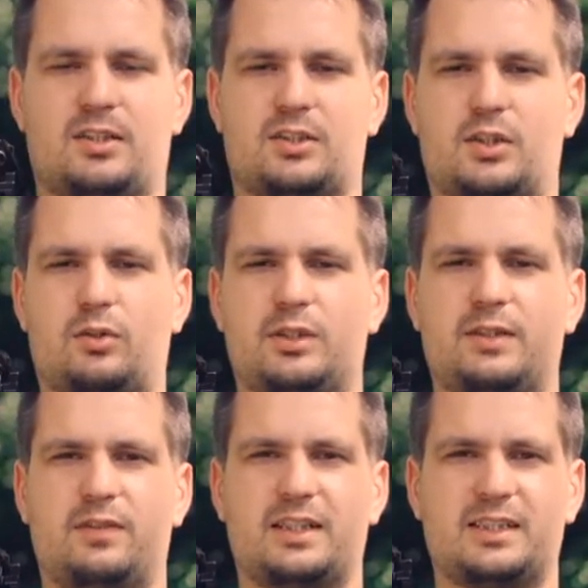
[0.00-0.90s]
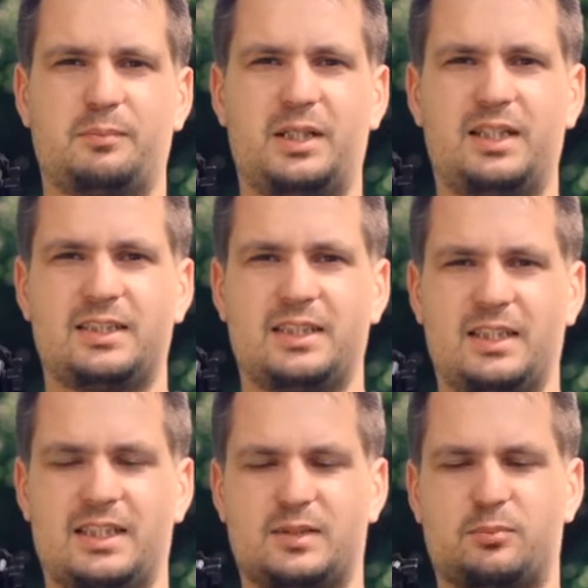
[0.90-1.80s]
So the flexibility
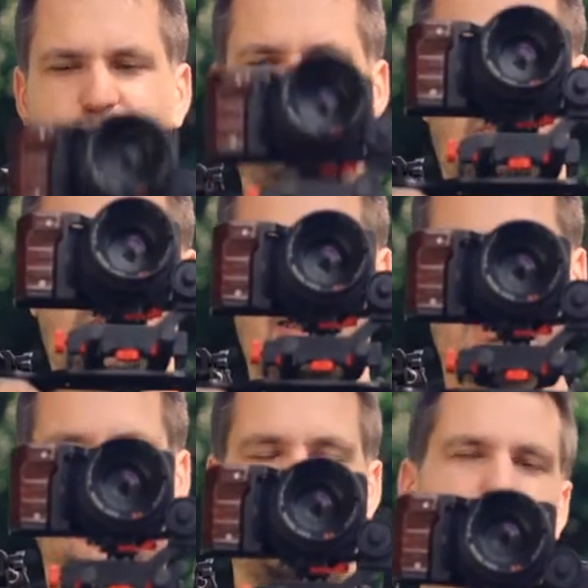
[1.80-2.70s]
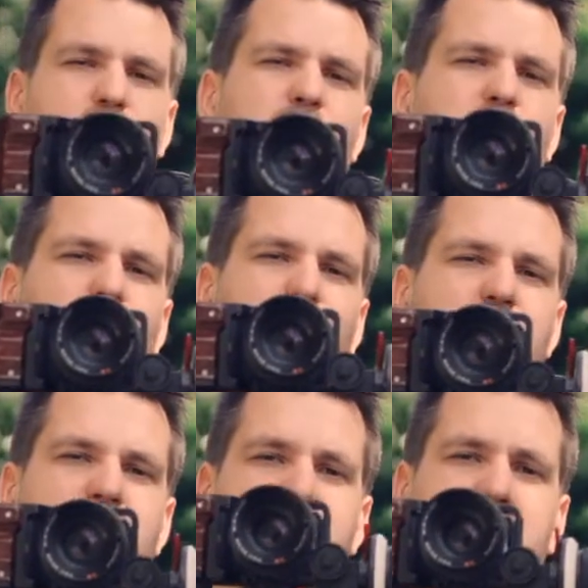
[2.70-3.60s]
is pretty incredible with
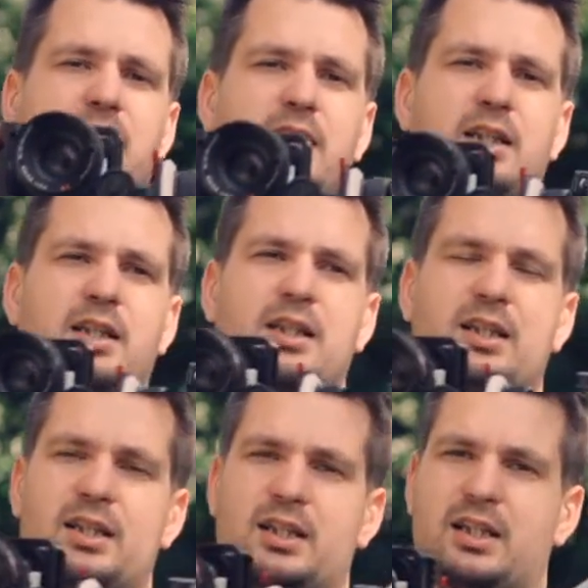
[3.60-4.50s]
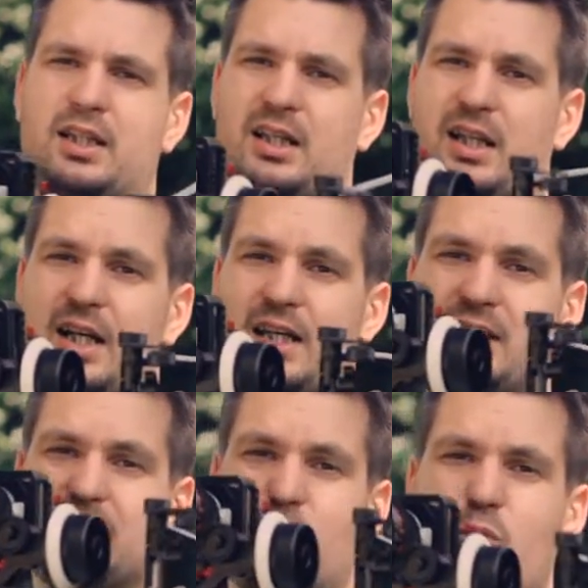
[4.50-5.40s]
this rig. I
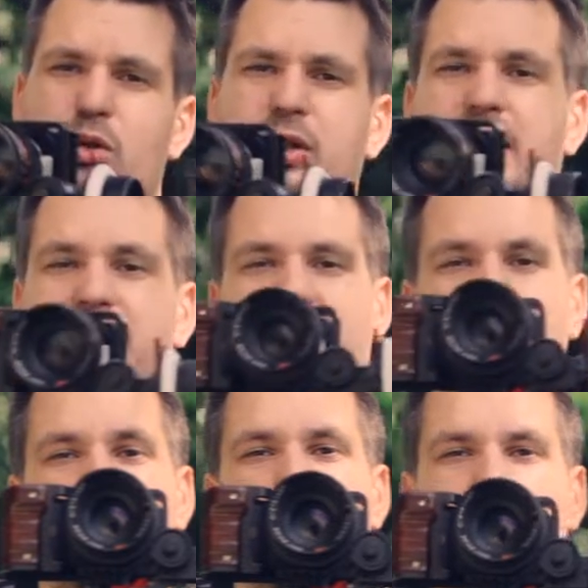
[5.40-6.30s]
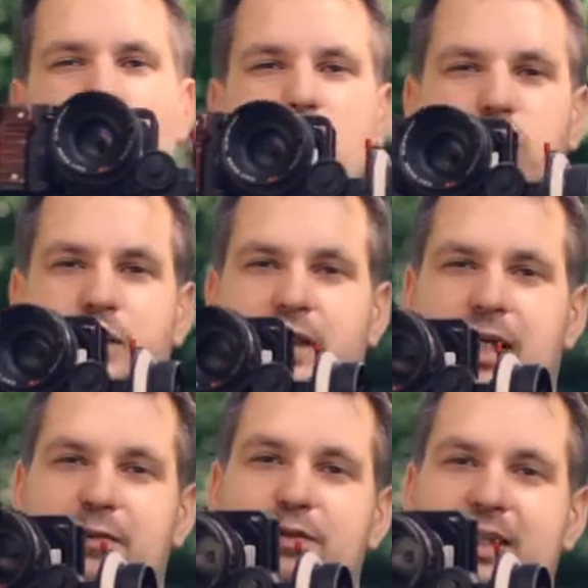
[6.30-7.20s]
guess no wonder it's actually called
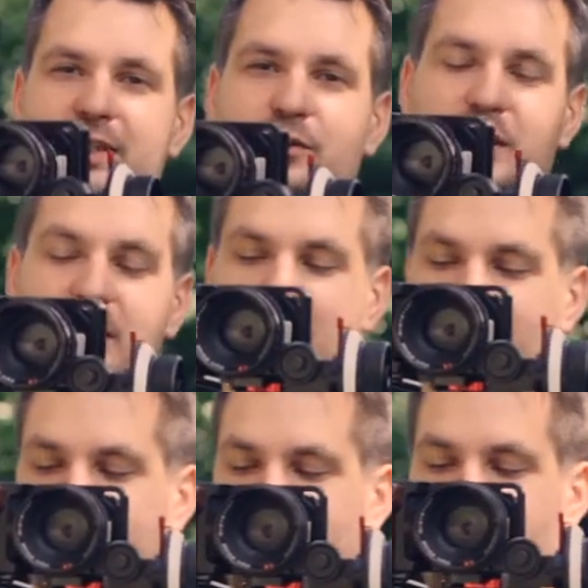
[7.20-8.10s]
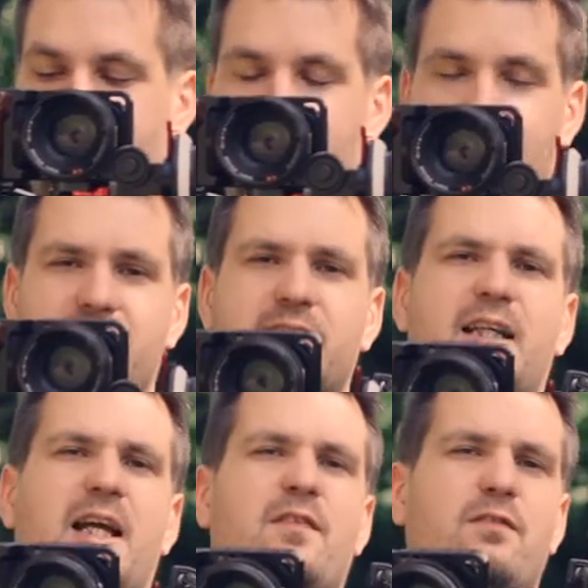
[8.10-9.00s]
a Flexi rig, because it is
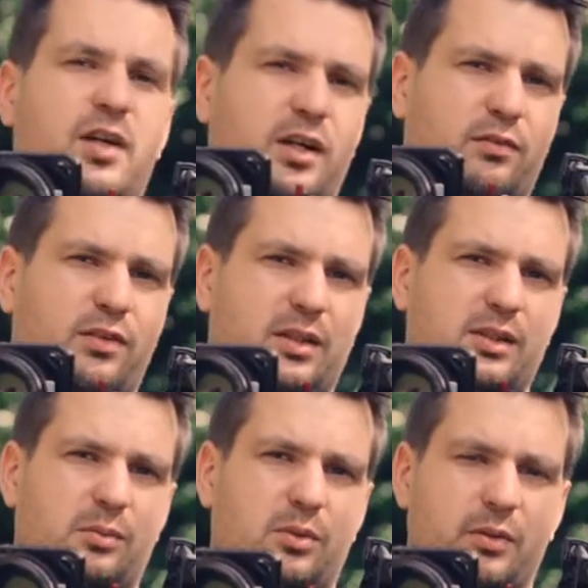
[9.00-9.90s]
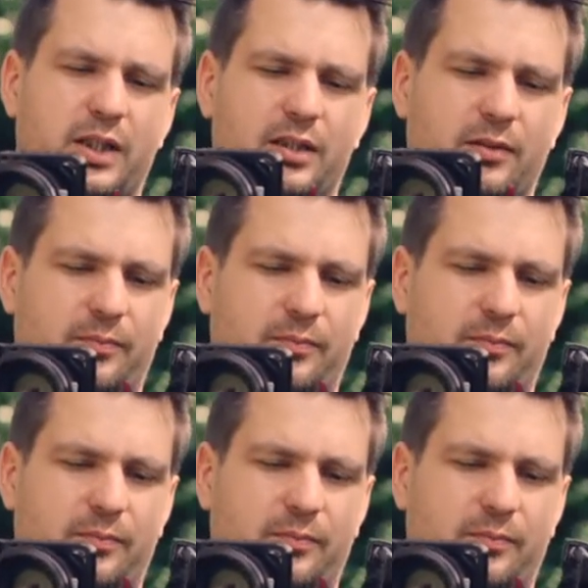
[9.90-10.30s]
a very flexible rig.